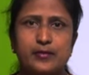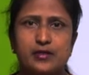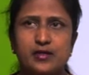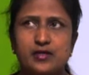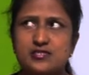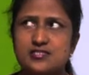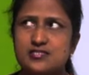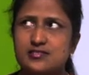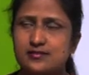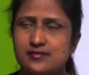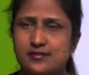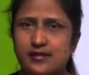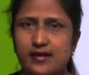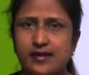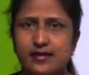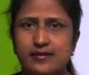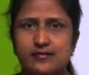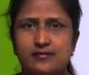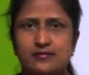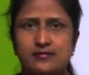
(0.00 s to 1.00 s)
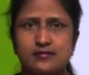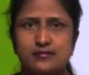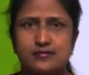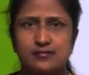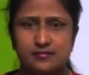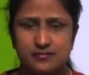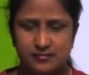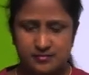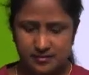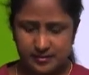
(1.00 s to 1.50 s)
lesson, and
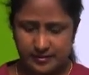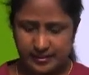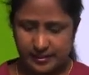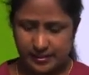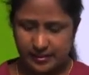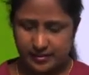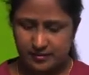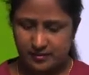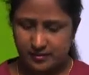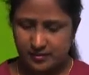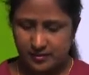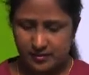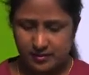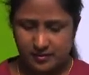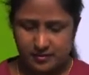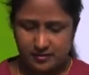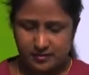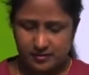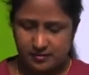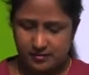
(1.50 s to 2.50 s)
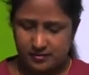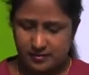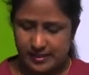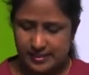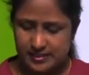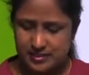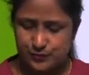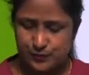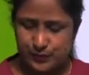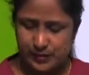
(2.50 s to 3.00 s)
again
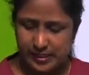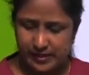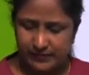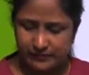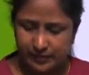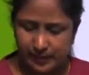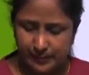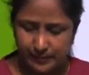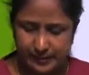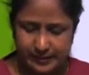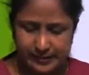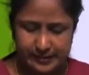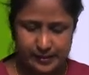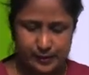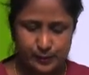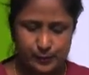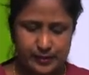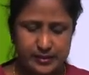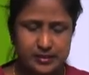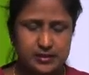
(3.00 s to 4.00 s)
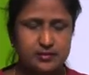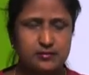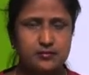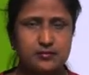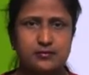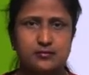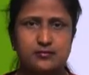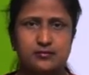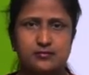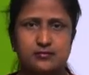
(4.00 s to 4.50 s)
as we have completed with
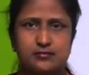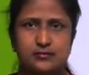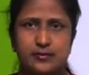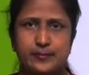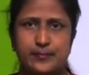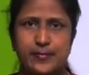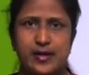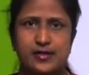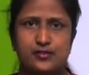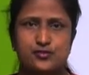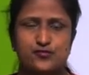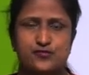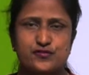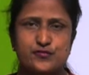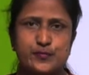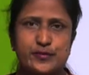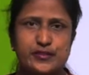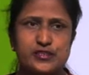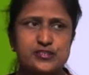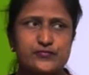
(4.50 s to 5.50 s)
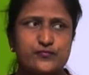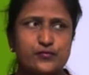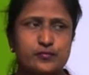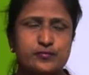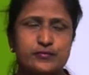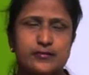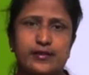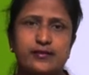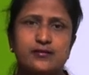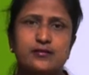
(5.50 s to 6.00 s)
the parts of speech,
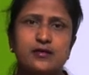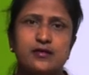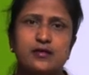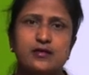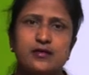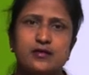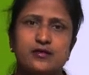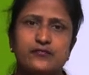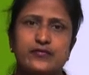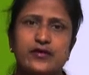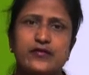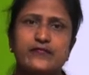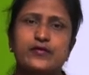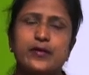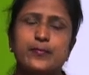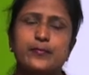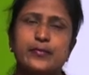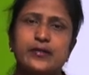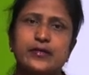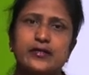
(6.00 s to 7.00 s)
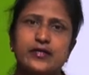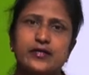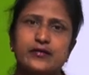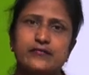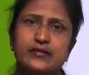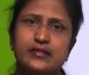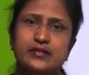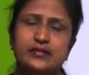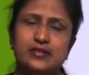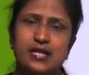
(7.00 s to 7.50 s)
from that we have completed
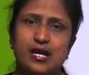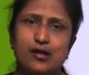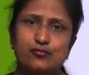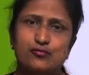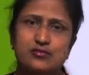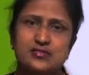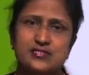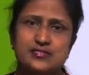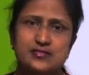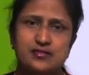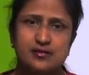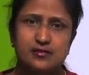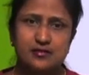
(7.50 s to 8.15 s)
with nouns,